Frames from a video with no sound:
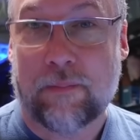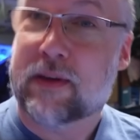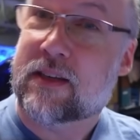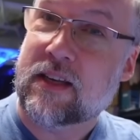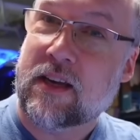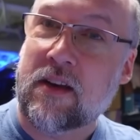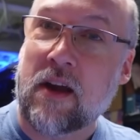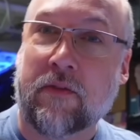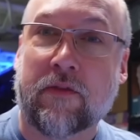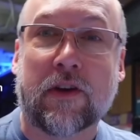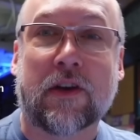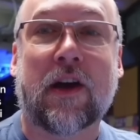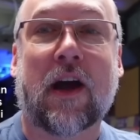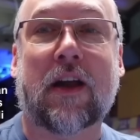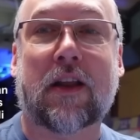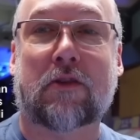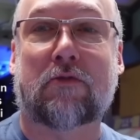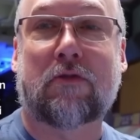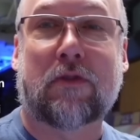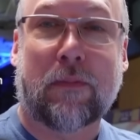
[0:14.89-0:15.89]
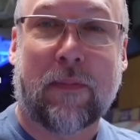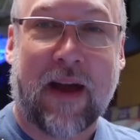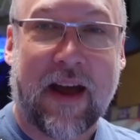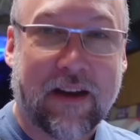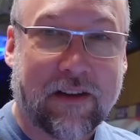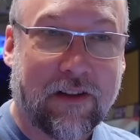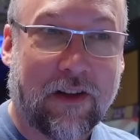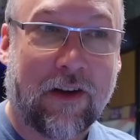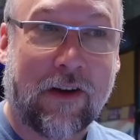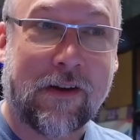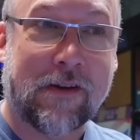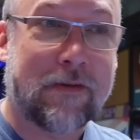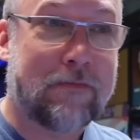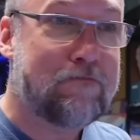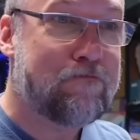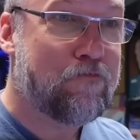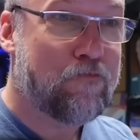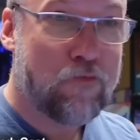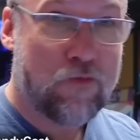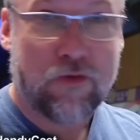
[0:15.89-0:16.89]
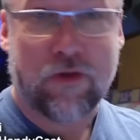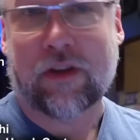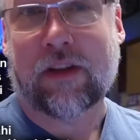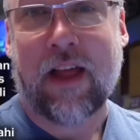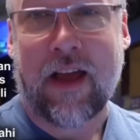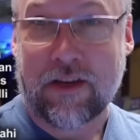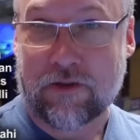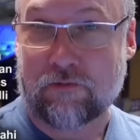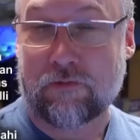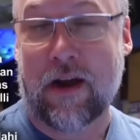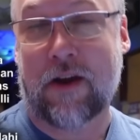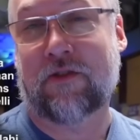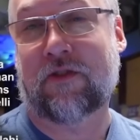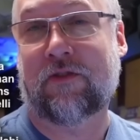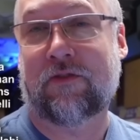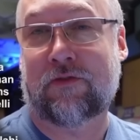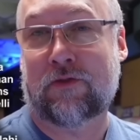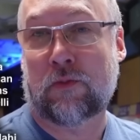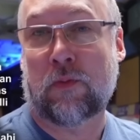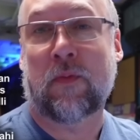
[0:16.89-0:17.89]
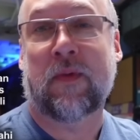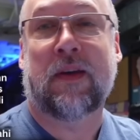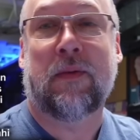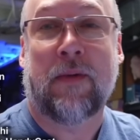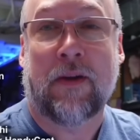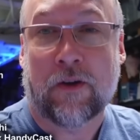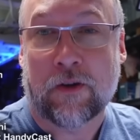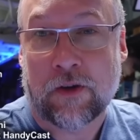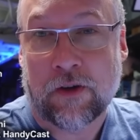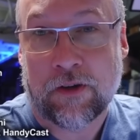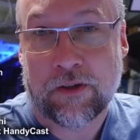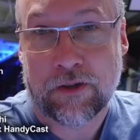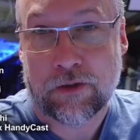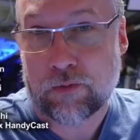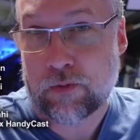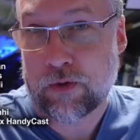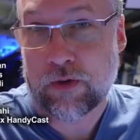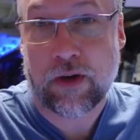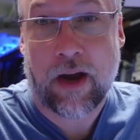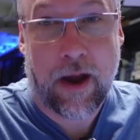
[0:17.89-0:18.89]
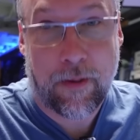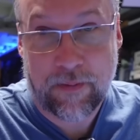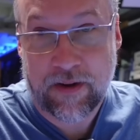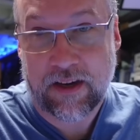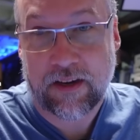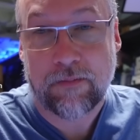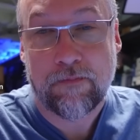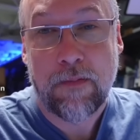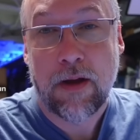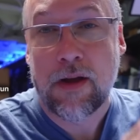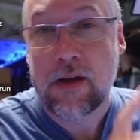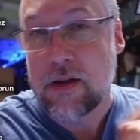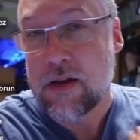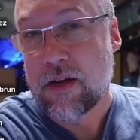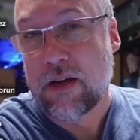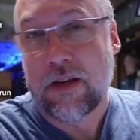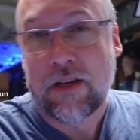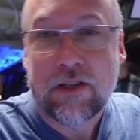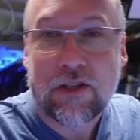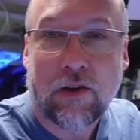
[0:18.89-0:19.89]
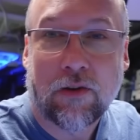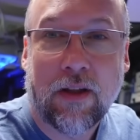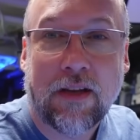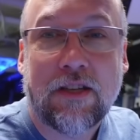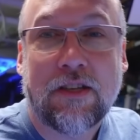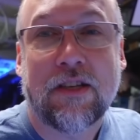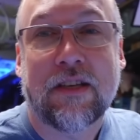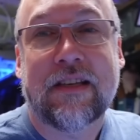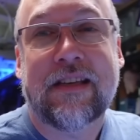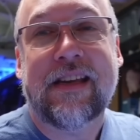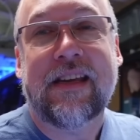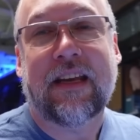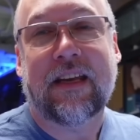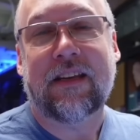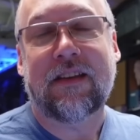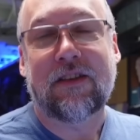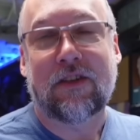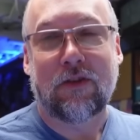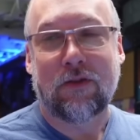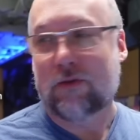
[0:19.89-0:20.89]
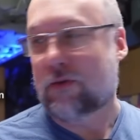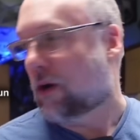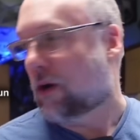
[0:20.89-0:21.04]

because I never got through the backlog when the last round of super mini mail calls were happening. So let's dig into